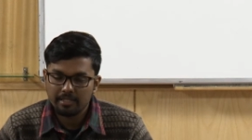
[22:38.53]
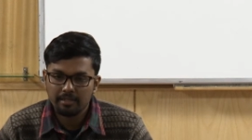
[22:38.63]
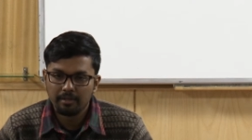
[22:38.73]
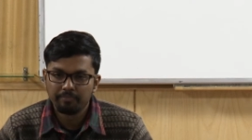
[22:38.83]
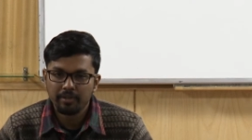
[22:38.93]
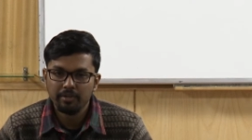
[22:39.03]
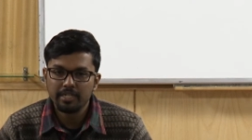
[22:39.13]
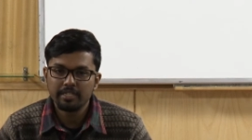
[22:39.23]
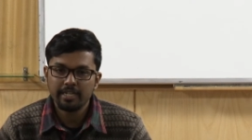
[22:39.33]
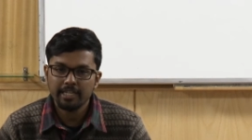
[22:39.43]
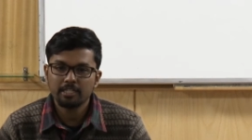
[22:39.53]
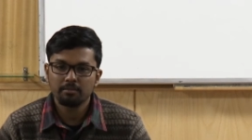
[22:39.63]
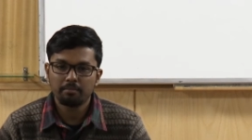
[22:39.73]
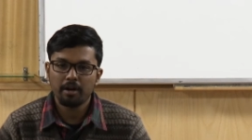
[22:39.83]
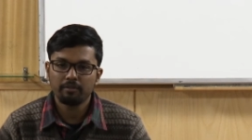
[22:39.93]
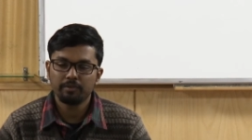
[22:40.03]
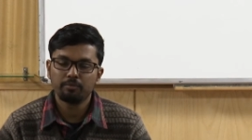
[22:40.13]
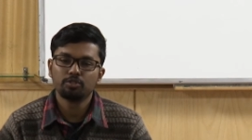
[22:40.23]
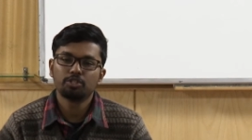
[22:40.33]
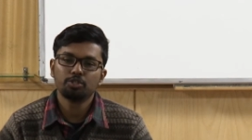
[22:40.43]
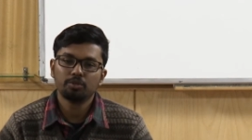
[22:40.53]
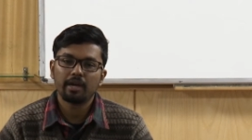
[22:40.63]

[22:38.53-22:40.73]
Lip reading: the written text part of the poster should